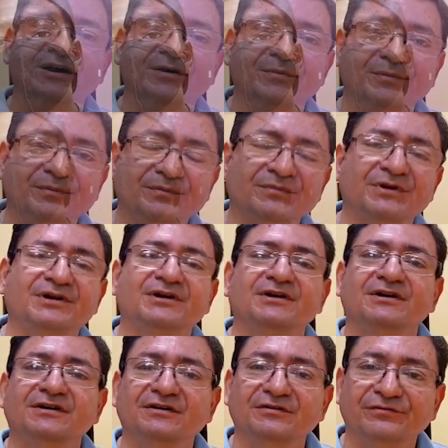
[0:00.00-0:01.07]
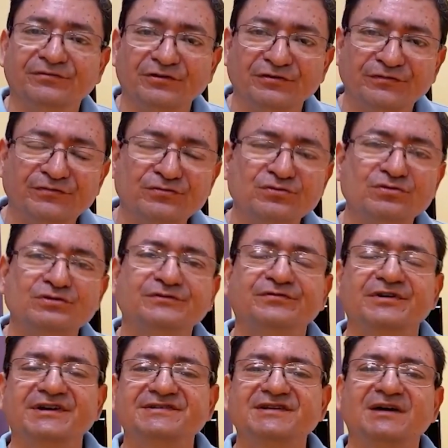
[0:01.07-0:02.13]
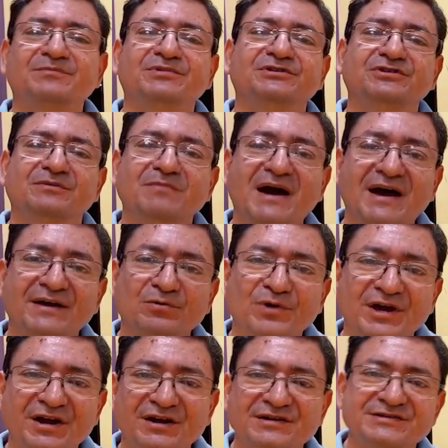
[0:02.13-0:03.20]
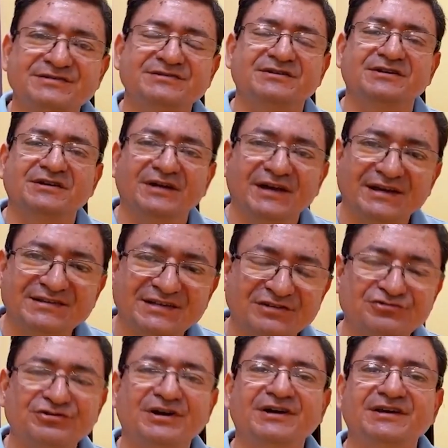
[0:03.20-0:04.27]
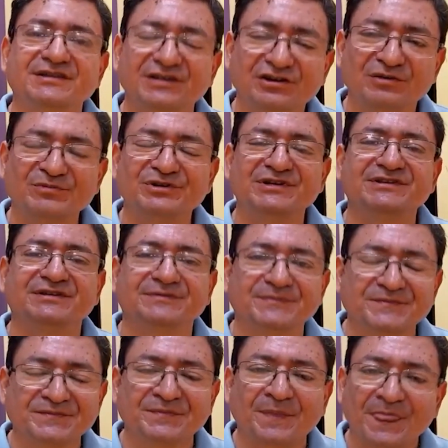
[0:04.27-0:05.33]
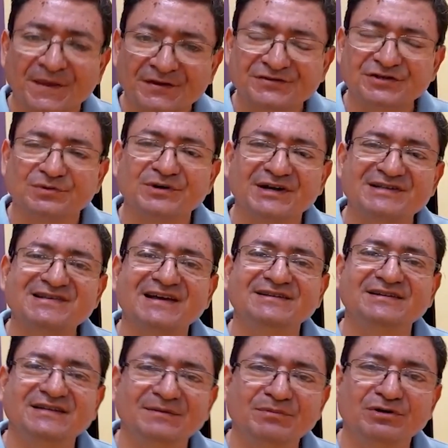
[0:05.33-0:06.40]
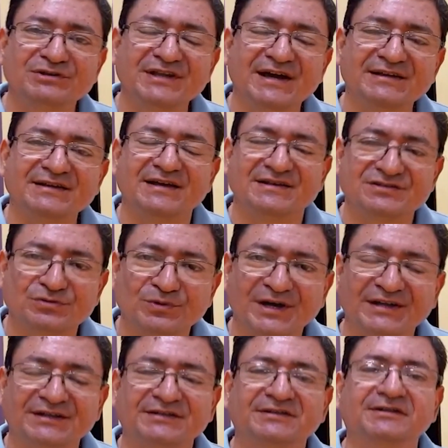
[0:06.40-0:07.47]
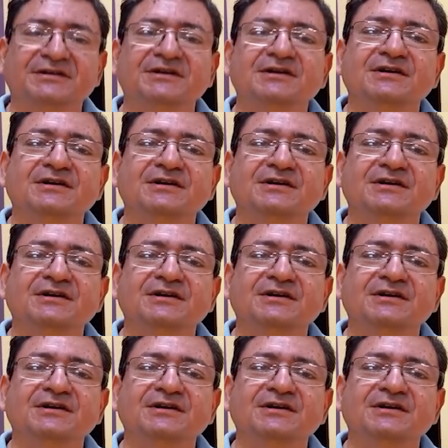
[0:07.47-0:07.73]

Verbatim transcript: Minister Zabaneh added that he's also keen on getting a new welcome center for the town built and opened to the public.